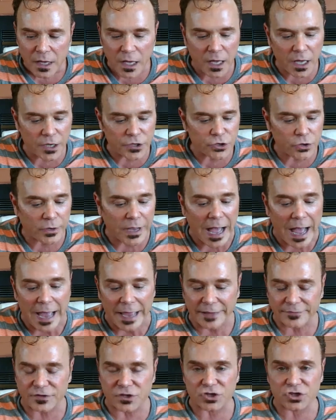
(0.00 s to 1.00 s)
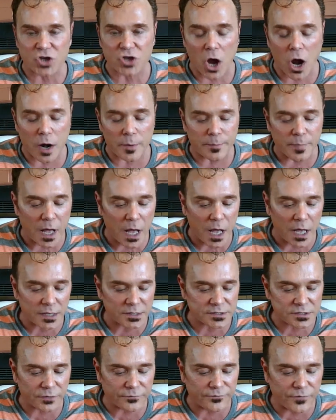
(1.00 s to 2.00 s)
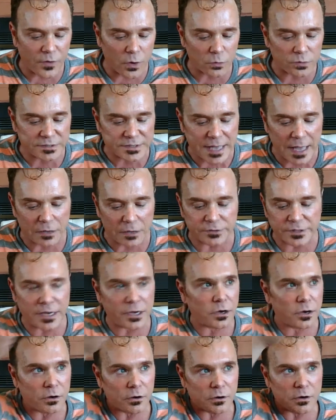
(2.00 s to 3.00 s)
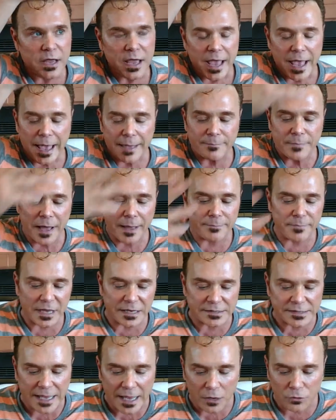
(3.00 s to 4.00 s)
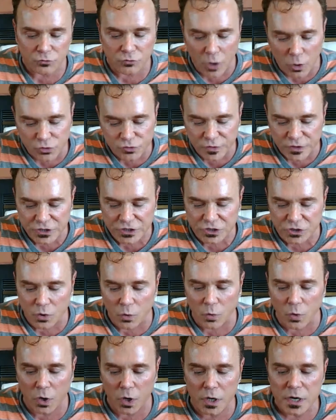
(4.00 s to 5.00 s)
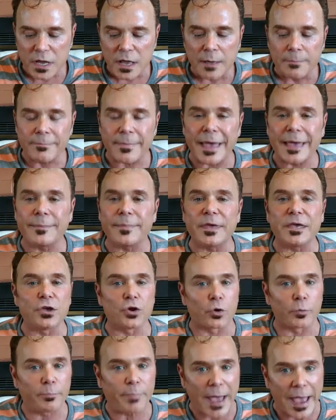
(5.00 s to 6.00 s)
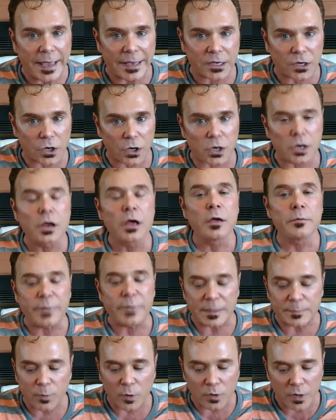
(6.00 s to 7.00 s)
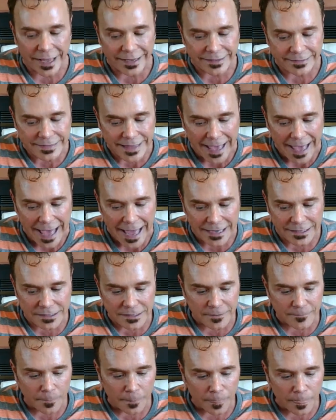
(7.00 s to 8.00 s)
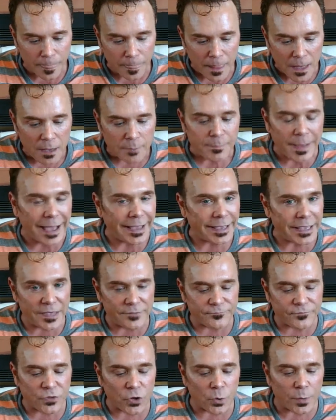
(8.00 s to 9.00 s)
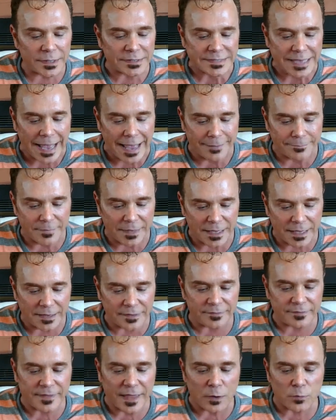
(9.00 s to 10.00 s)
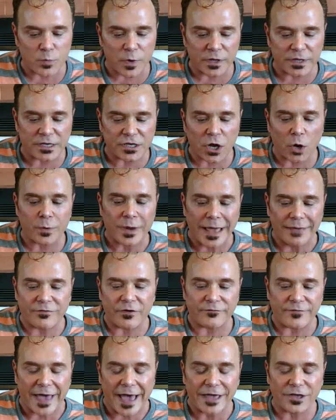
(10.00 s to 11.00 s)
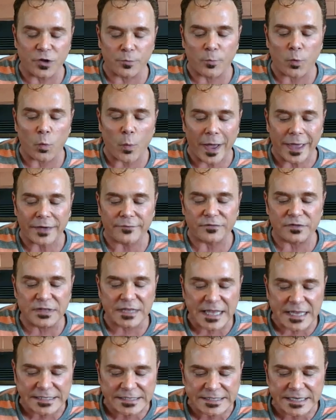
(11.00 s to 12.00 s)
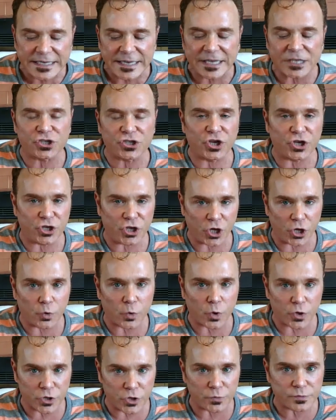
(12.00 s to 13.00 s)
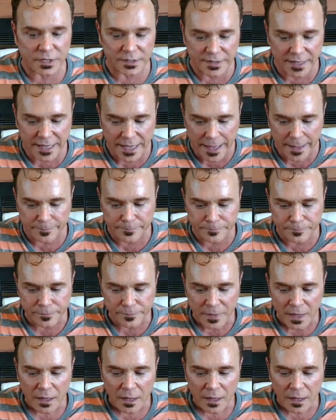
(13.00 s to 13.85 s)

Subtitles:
your guy at the Starbucks, the folks down here at my Midtown grocery store, maybe your banker, people like that. By influence, I mean they really don't have a valuable way of listening to you or you to them.